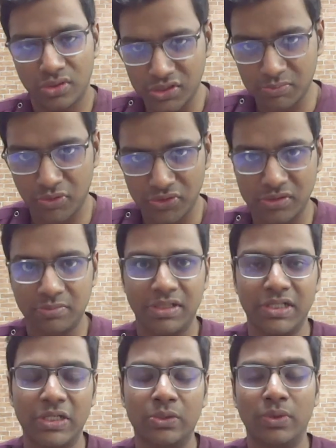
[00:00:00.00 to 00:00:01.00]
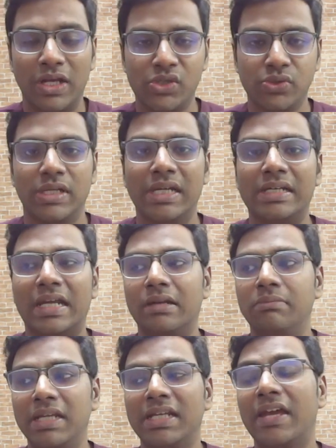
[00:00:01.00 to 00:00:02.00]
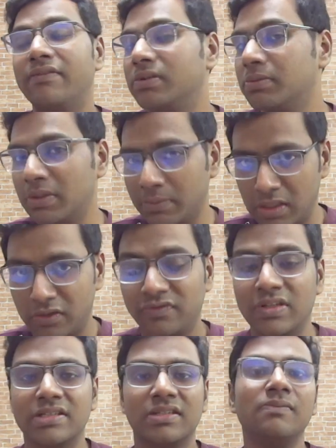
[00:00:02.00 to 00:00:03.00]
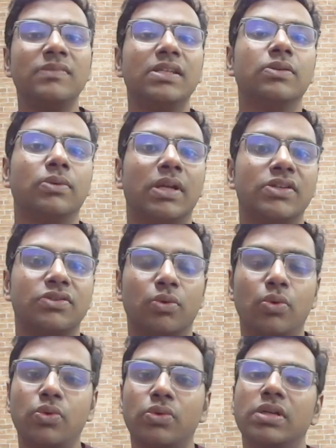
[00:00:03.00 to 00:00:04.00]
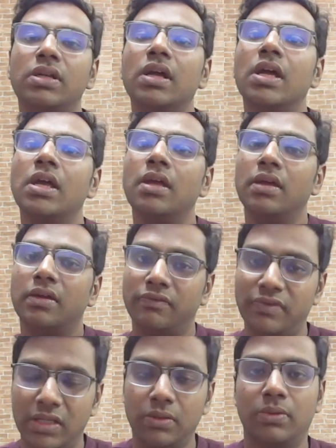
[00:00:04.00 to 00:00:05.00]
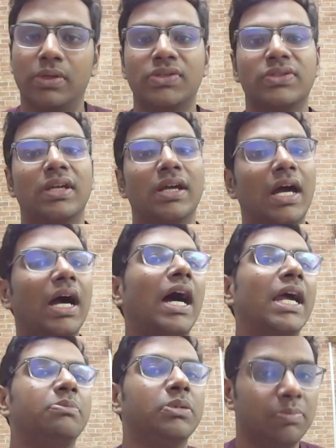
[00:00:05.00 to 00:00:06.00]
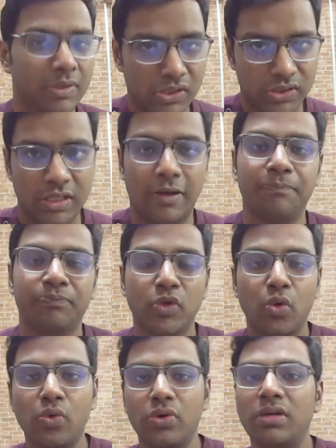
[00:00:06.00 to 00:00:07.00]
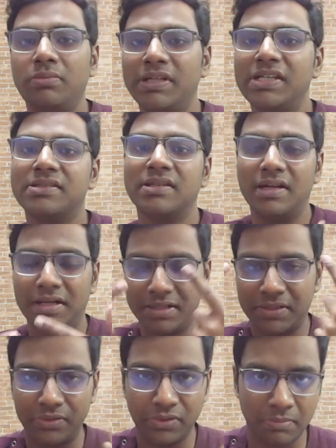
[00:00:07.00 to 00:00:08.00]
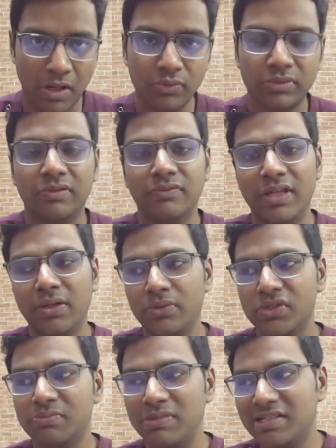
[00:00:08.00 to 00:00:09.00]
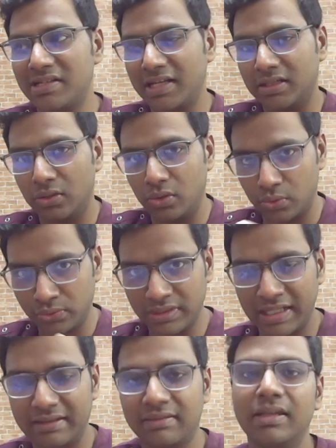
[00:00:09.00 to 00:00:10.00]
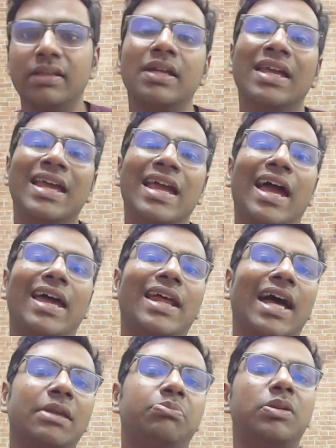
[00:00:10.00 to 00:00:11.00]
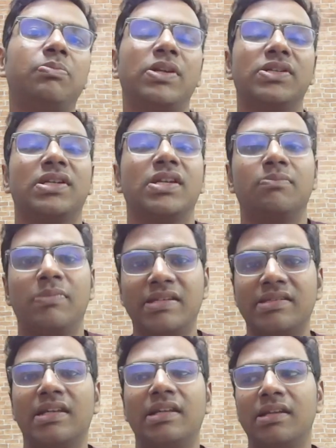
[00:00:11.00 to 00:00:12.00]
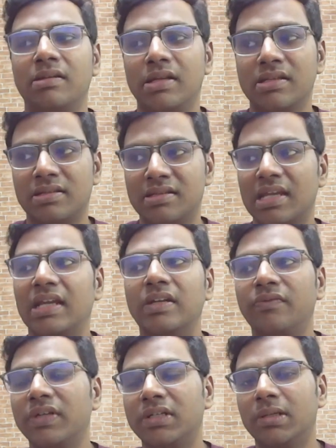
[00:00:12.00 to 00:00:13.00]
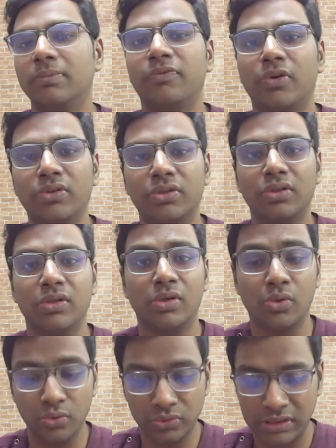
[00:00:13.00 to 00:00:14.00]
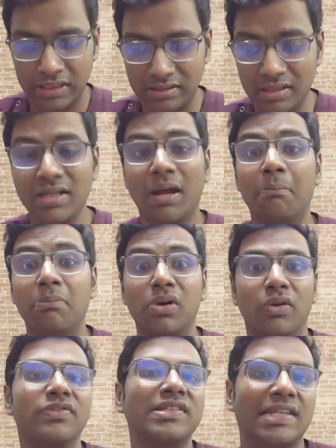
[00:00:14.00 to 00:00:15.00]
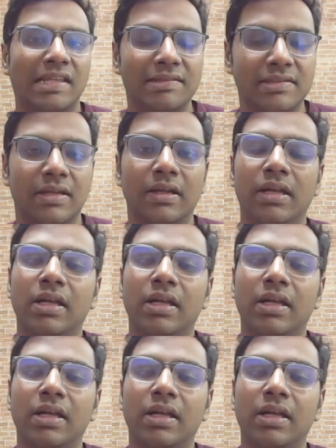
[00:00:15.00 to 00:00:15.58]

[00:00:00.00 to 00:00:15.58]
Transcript: responsibility to educate and make everyone aware of something known as oral verrucous hyperplasia oral means related to the mouth verrucous means like a growth like thing and hyperplasia basically is the scientific term for the growth in the number of cells